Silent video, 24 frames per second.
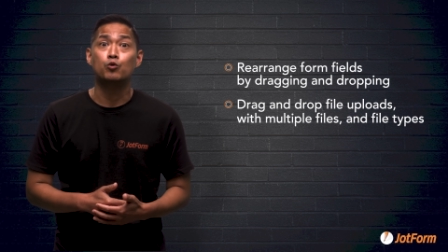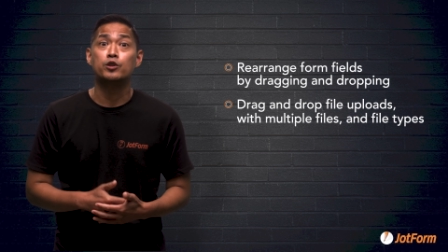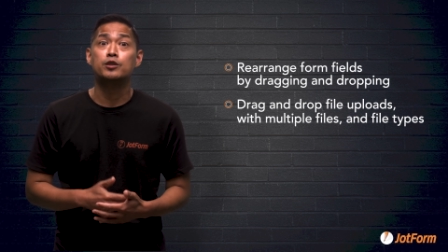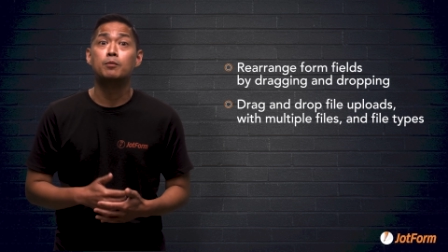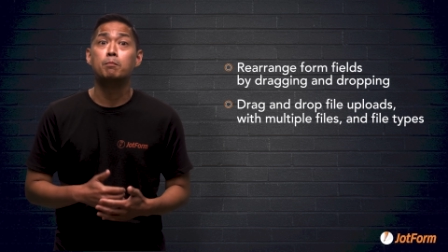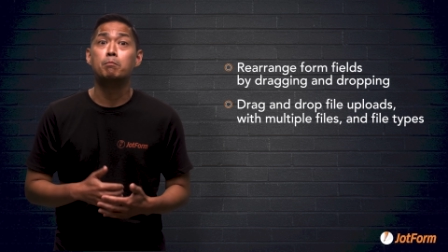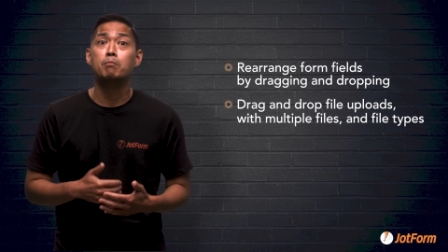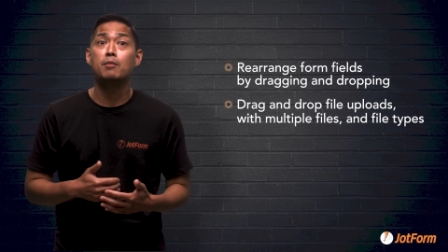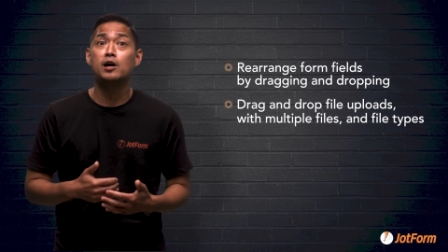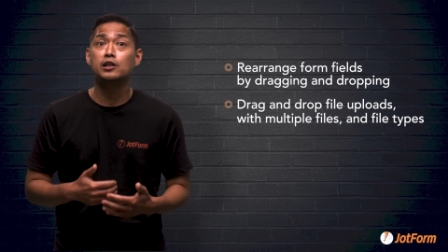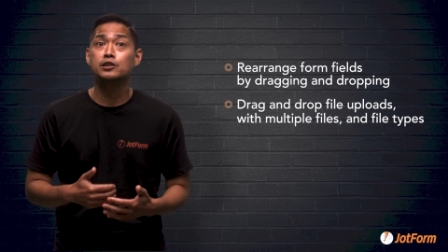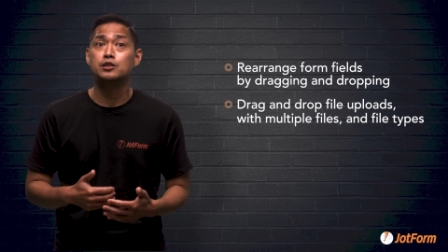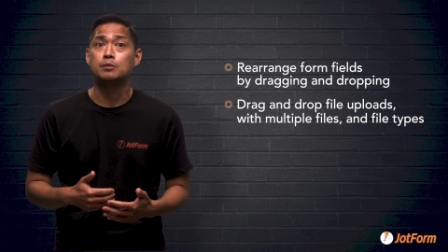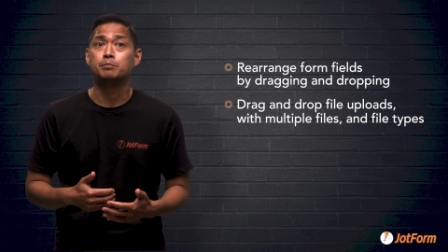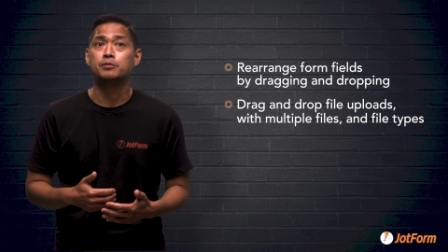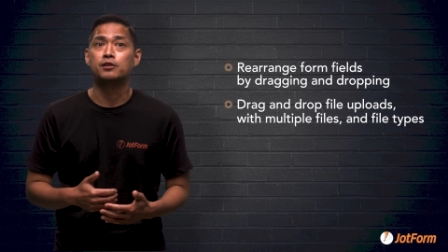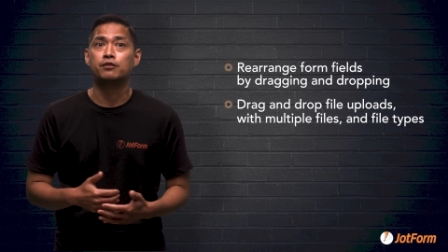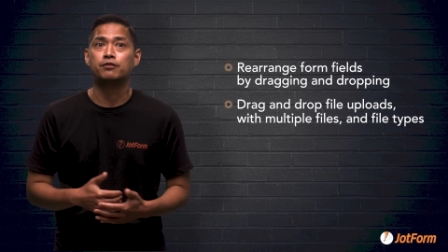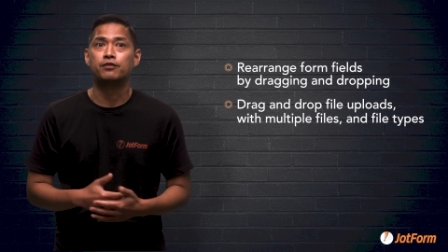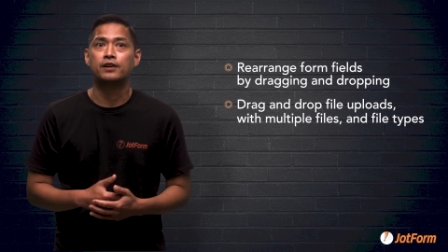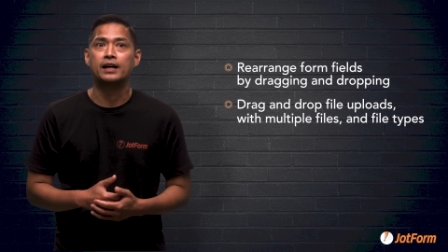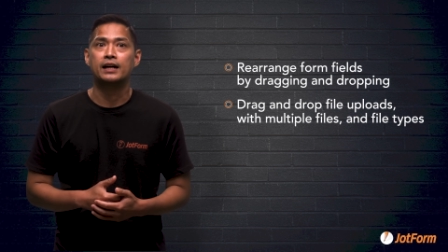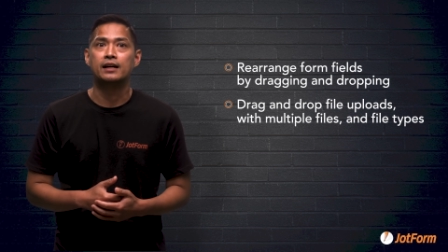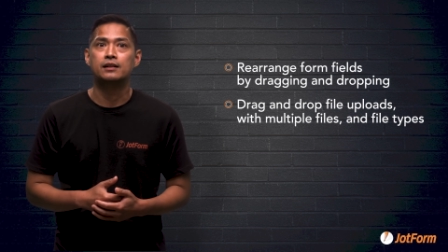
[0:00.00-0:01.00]
with
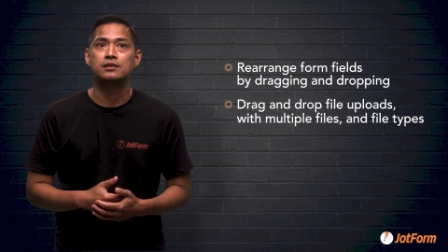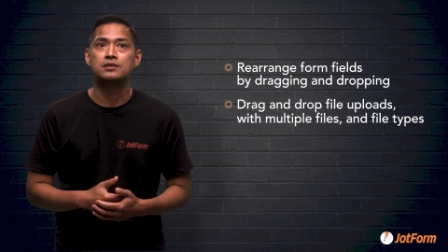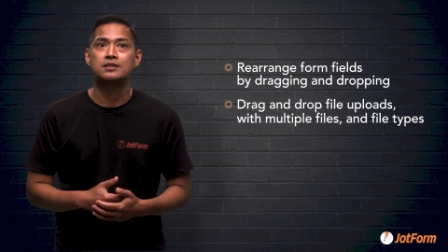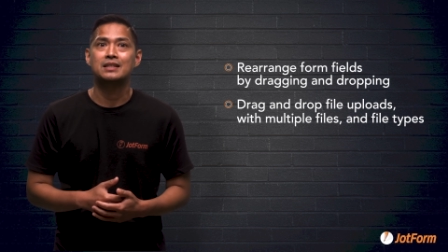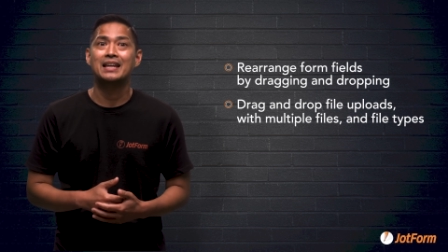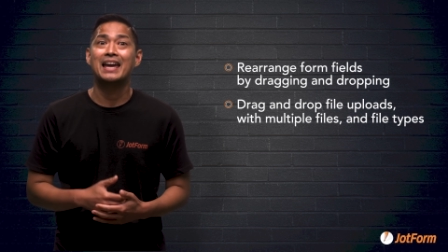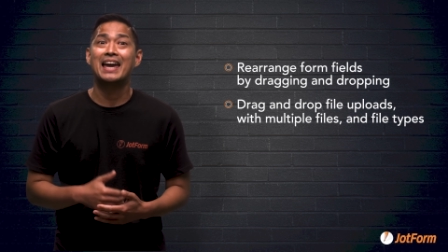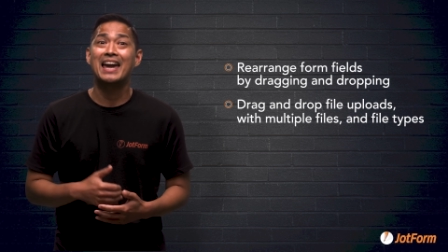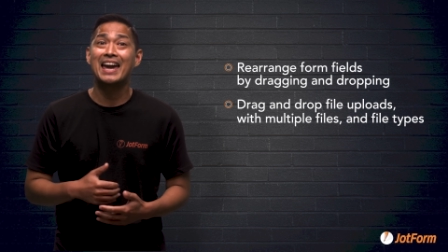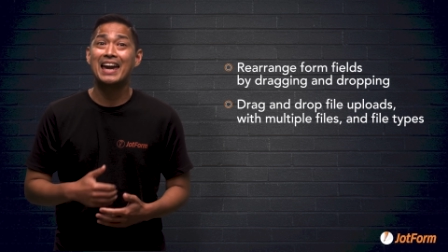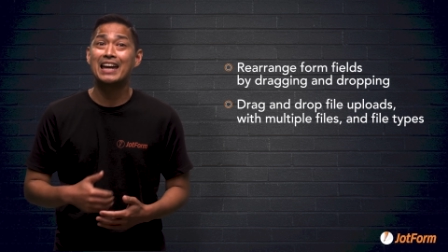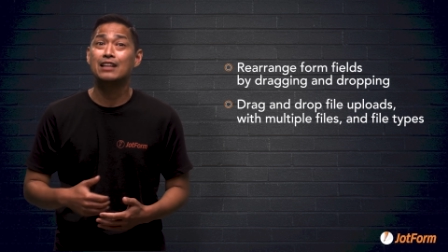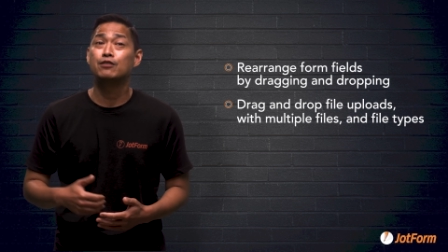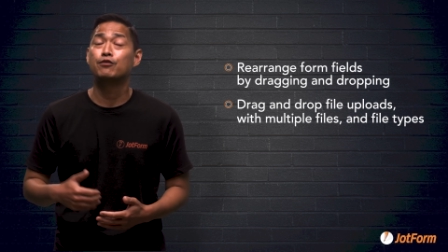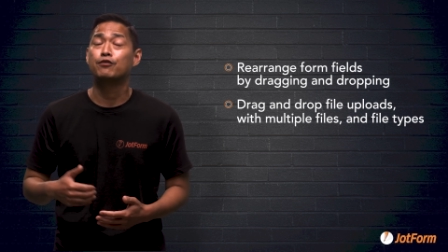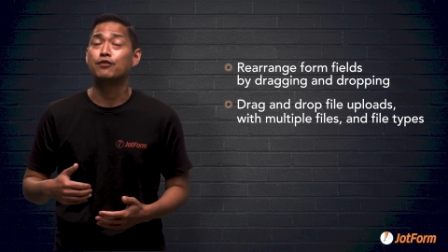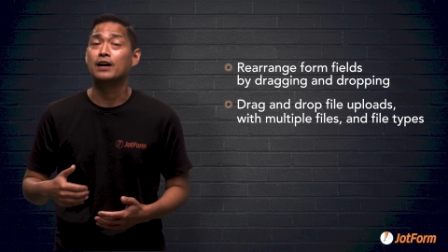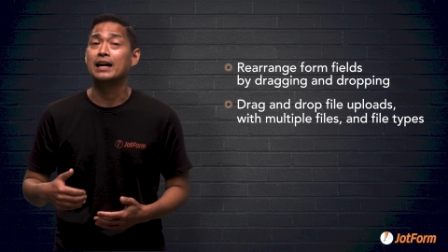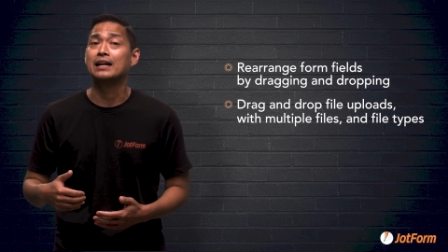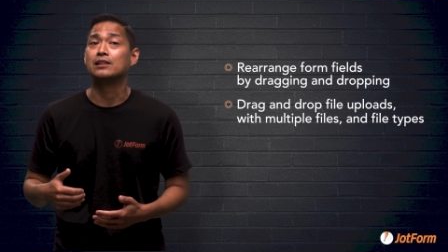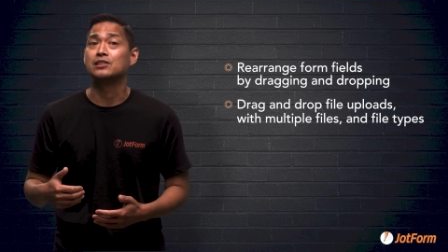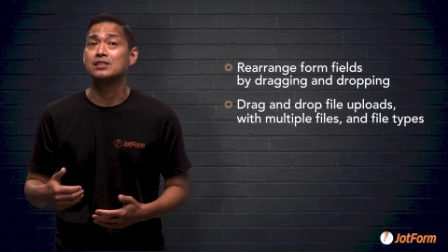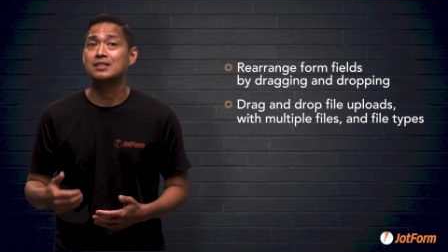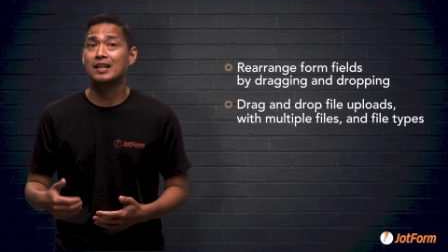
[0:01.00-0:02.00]
multiple files and
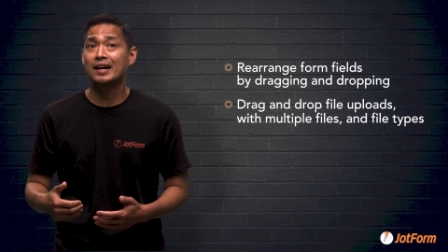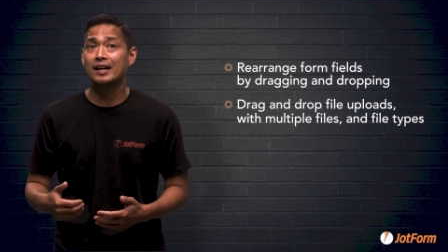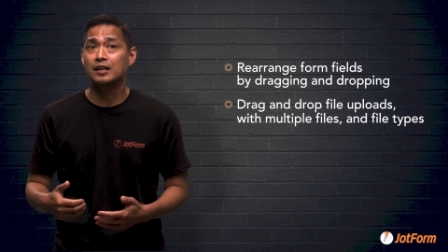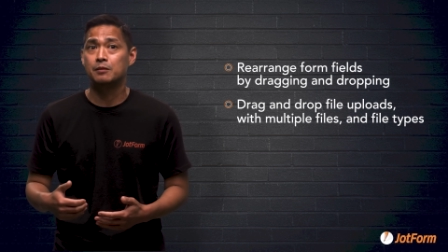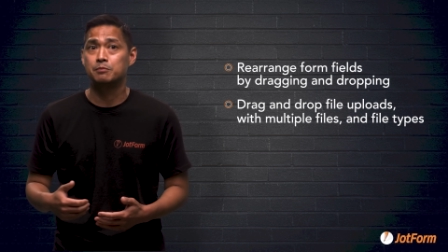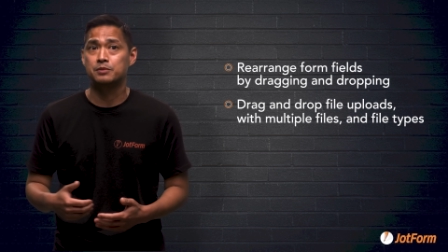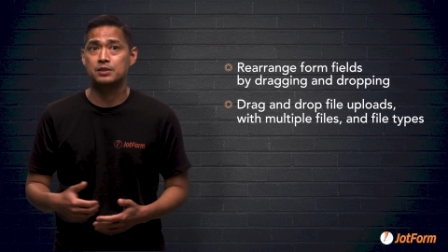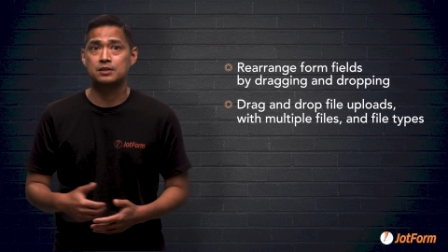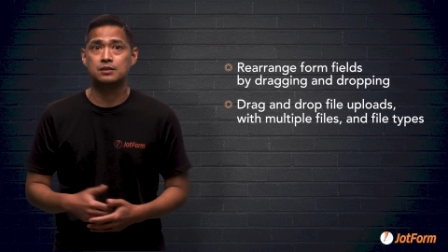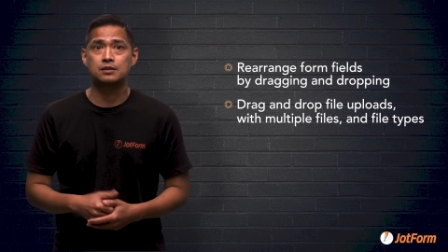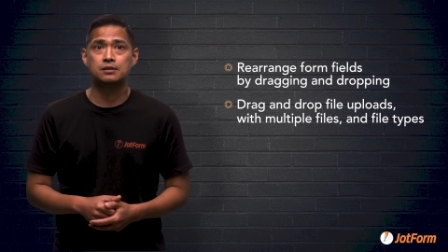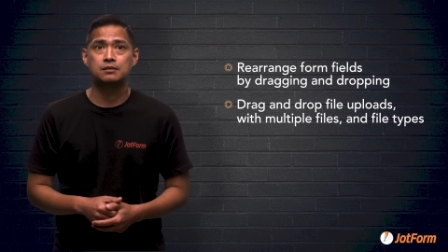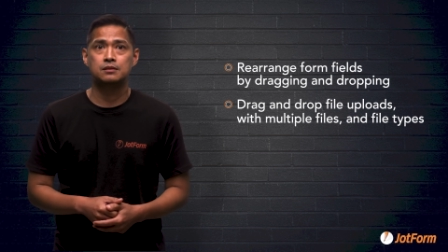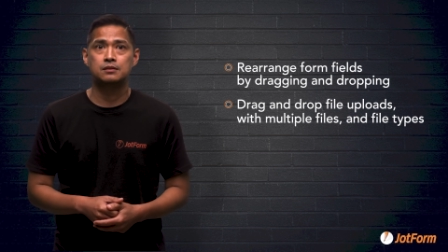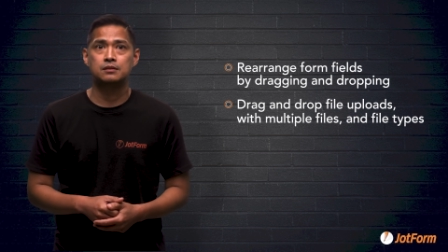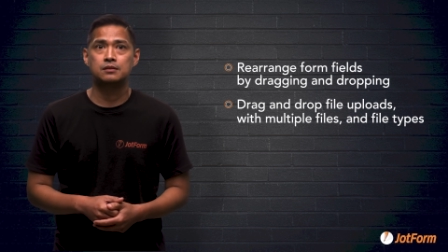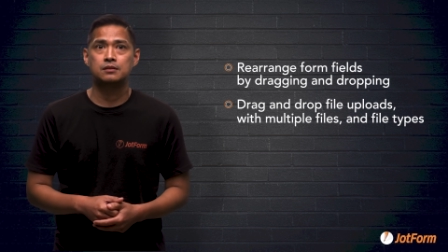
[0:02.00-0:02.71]
file types,